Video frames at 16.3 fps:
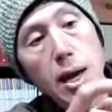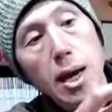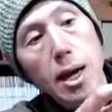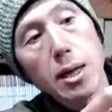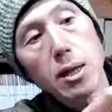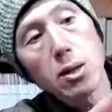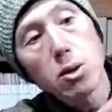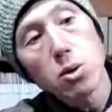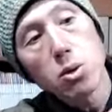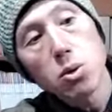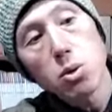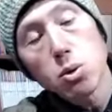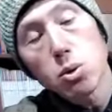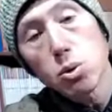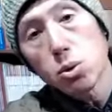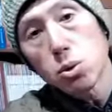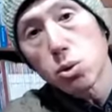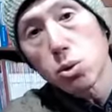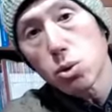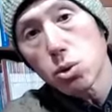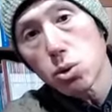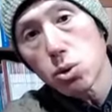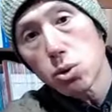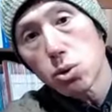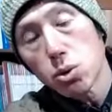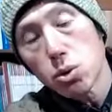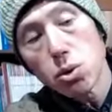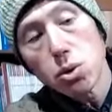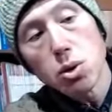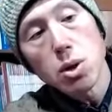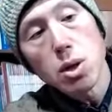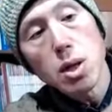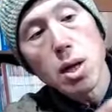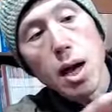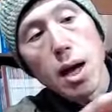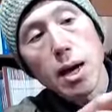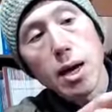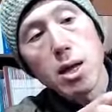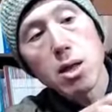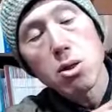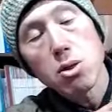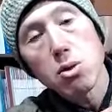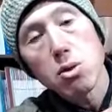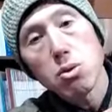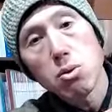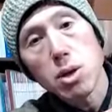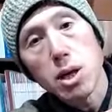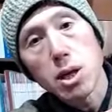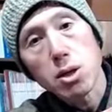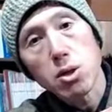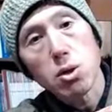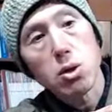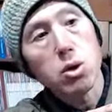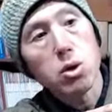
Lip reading: and then two, and then three.